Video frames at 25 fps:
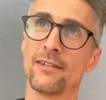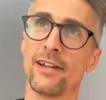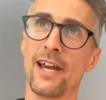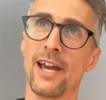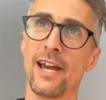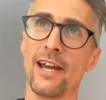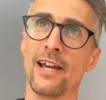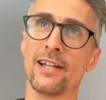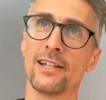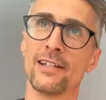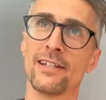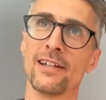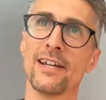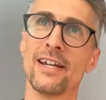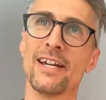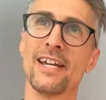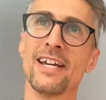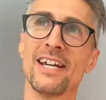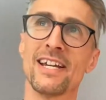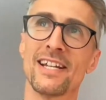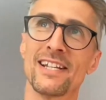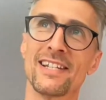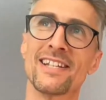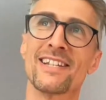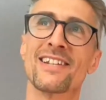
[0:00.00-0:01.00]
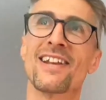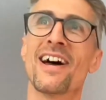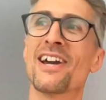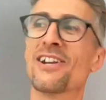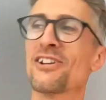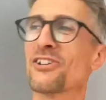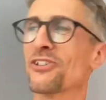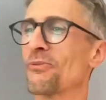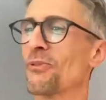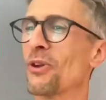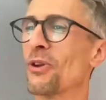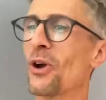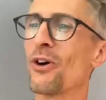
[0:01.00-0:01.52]
And
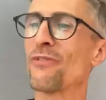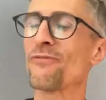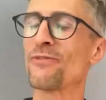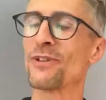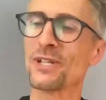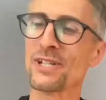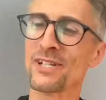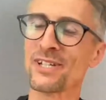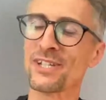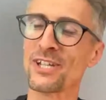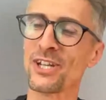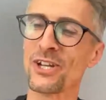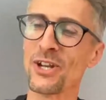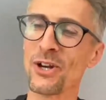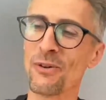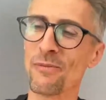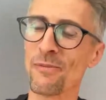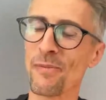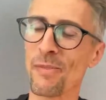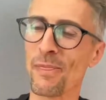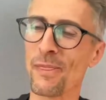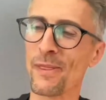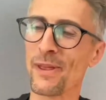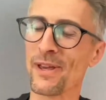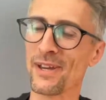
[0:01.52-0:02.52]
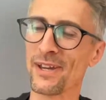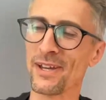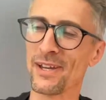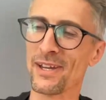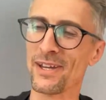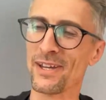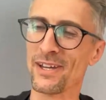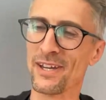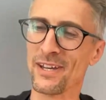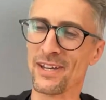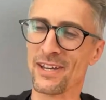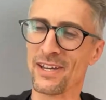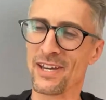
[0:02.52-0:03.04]
designers, we often,
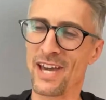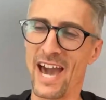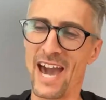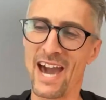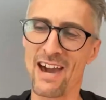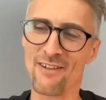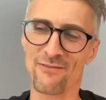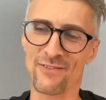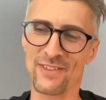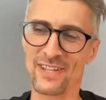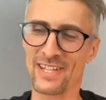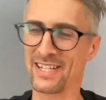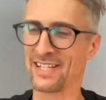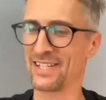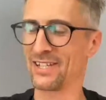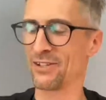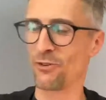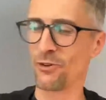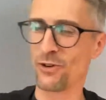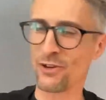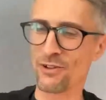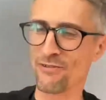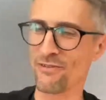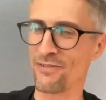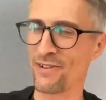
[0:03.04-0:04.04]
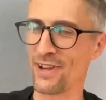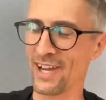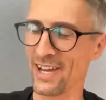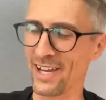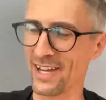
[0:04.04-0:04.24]
have this sort of